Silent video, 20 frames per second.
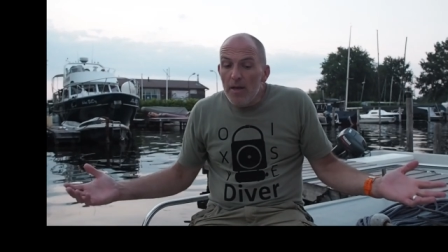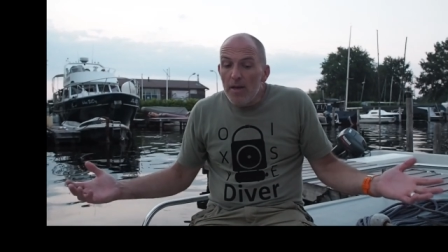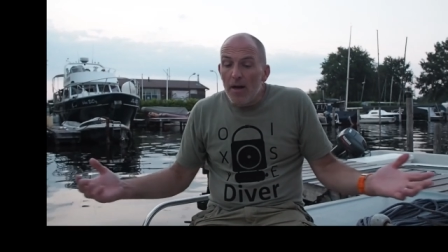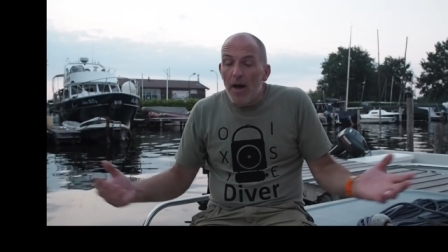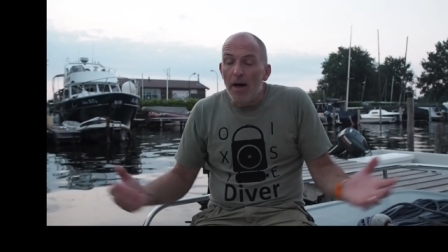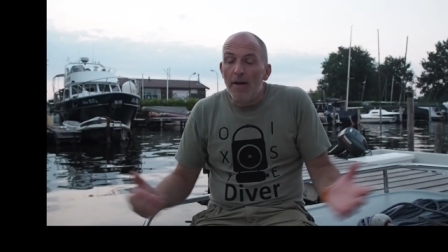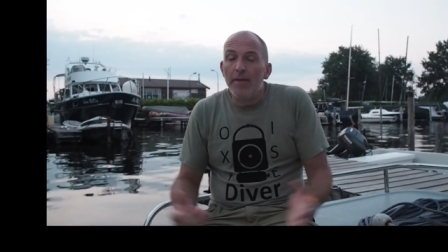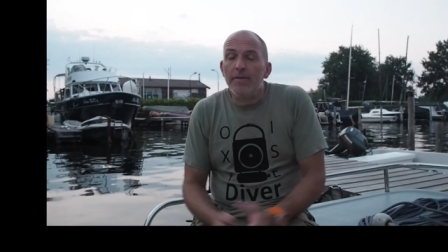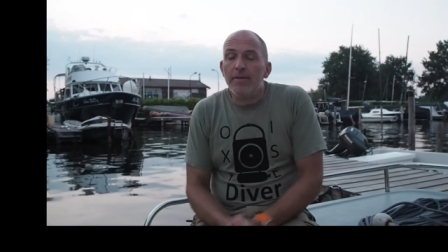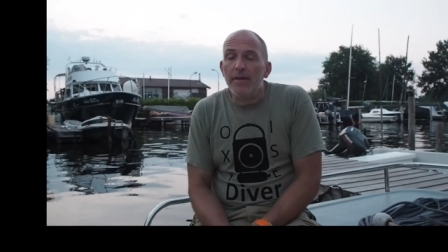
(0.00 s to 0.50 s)

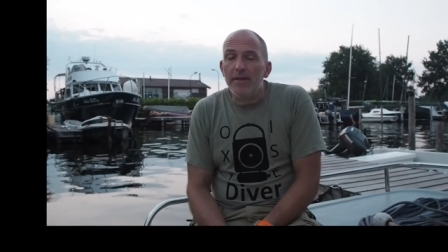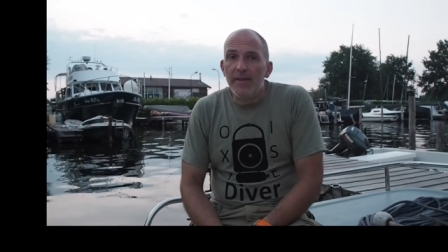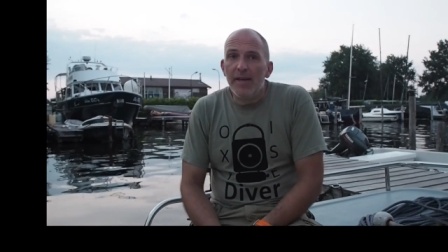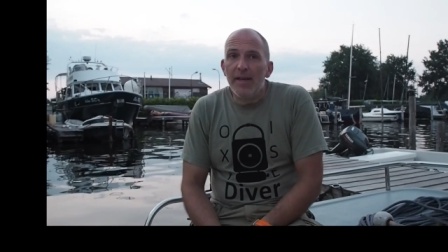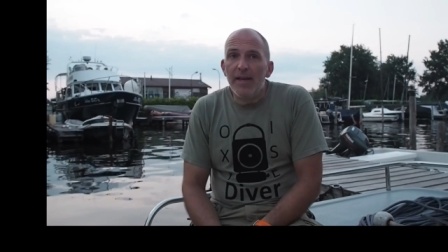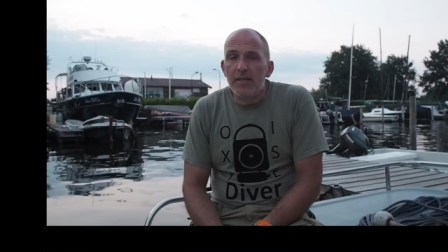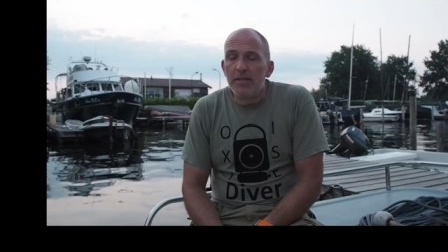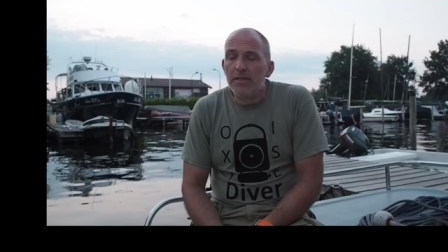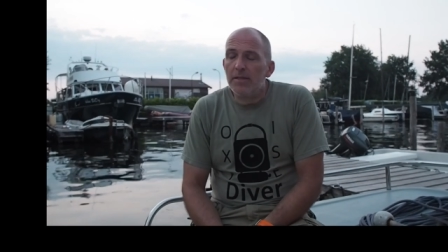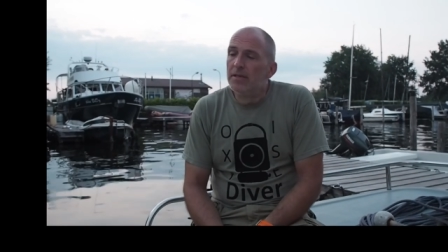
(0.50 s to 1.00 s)
Other than
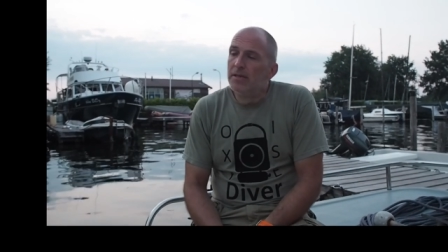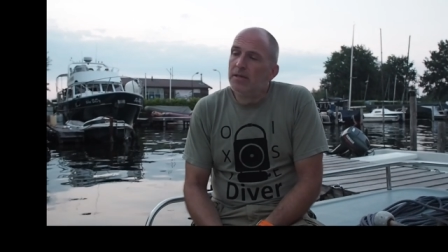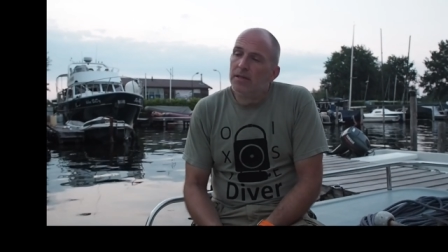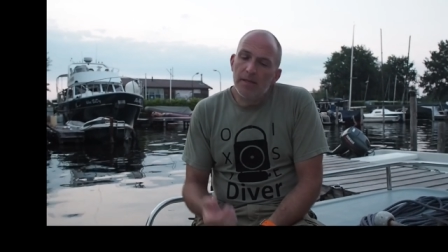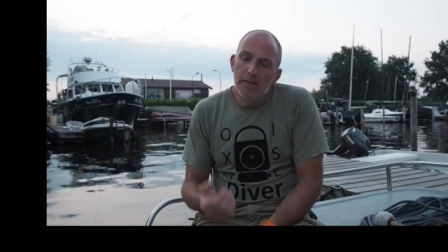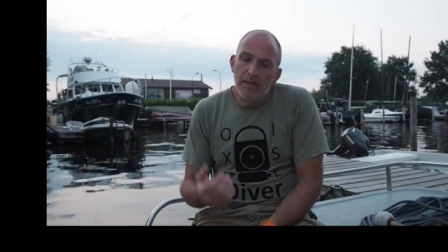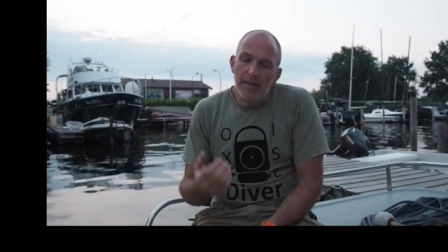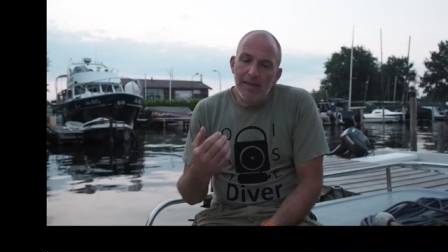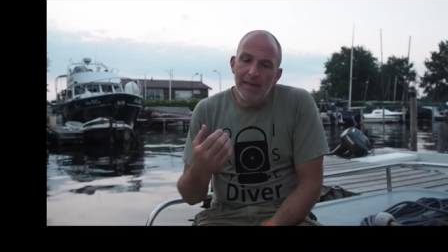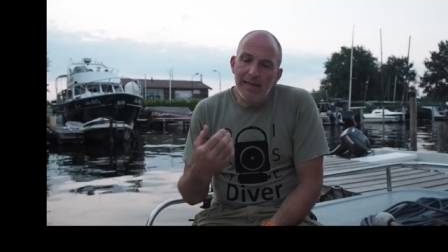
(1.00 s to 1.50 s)
that
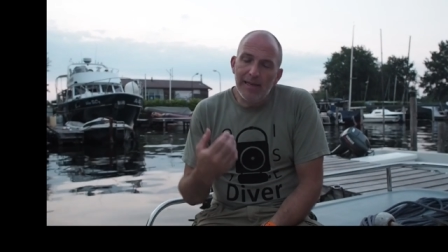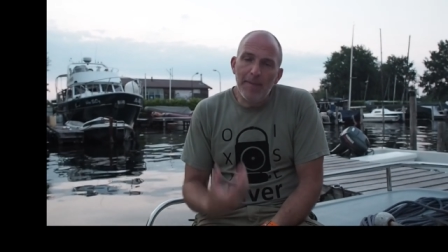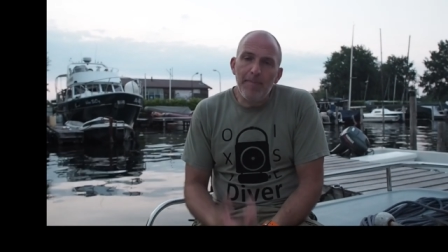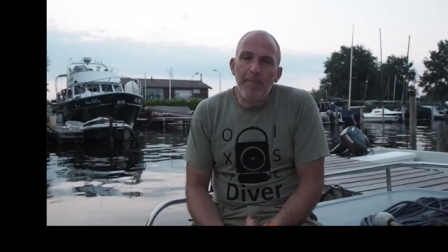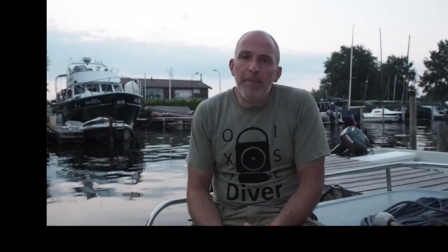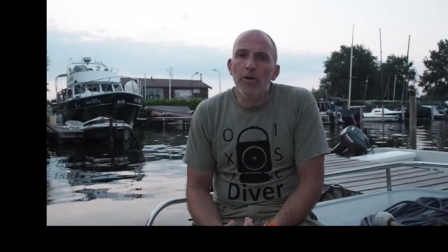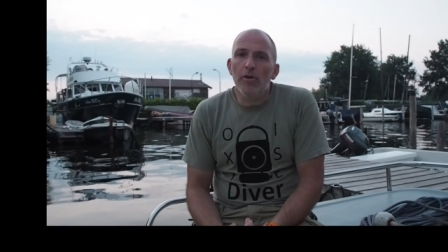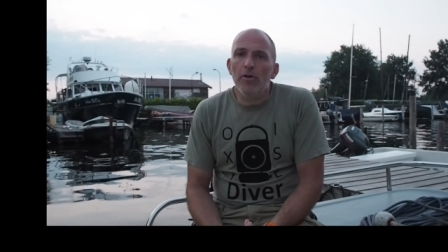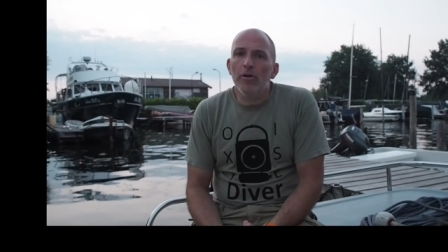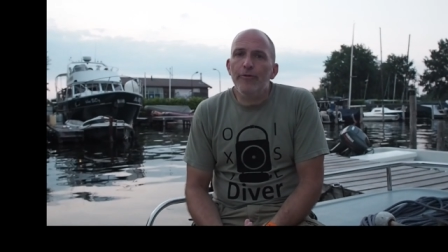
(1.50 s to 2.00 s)
let
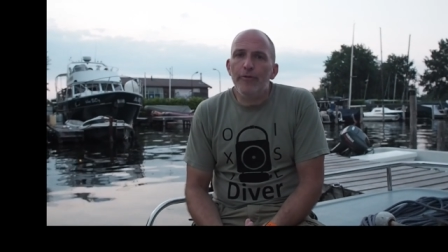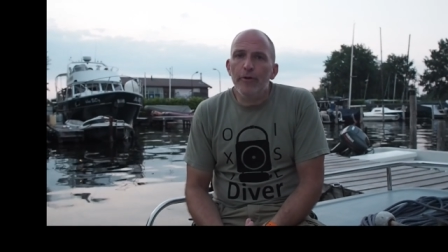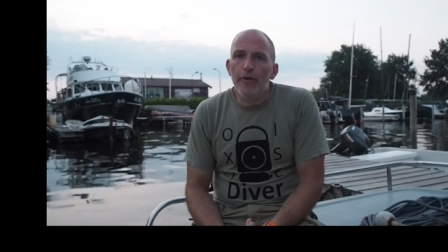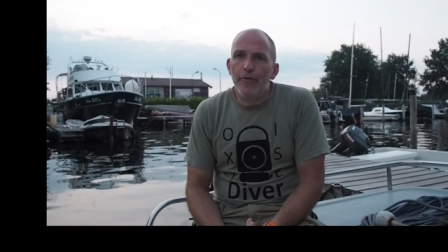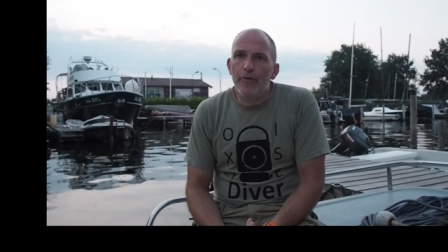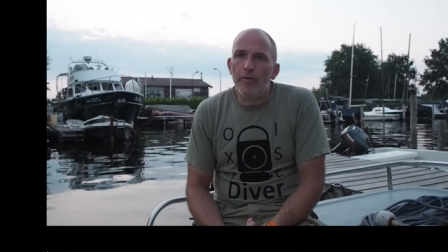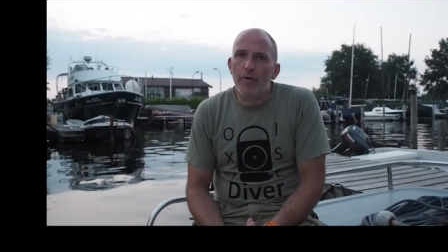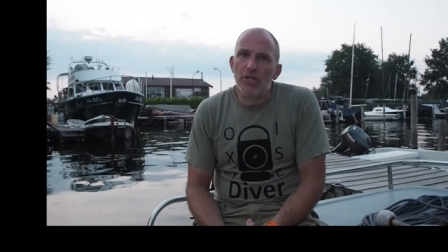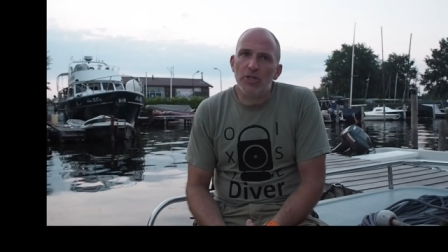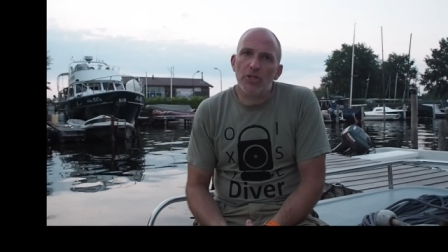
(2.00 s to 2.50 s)
me know if you have
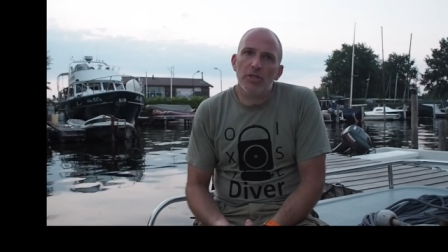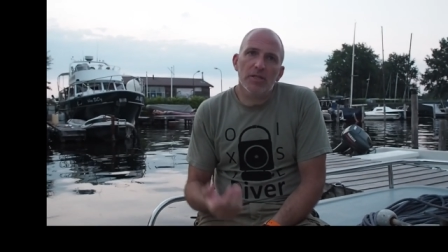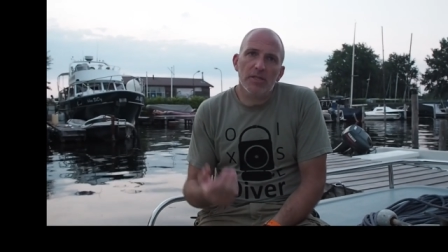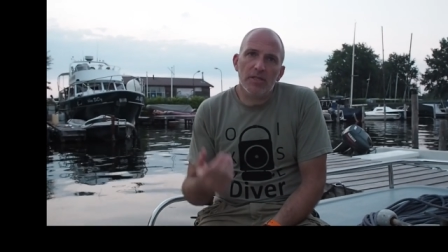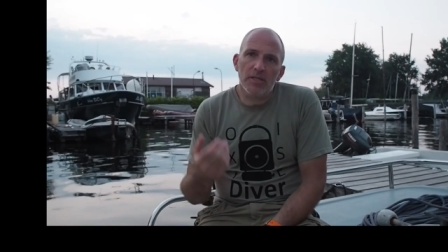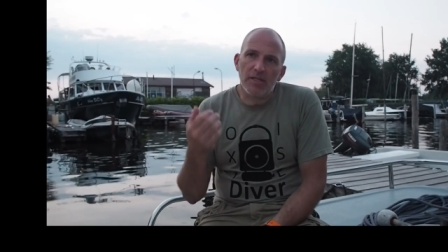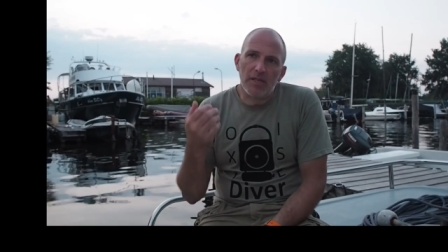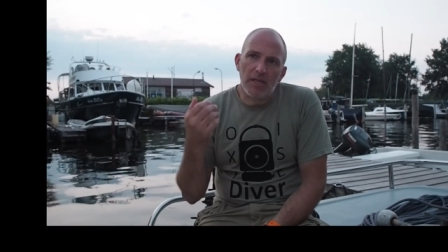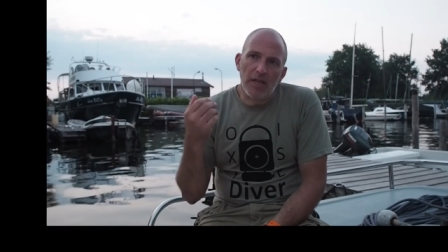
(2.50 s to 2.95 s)
questions,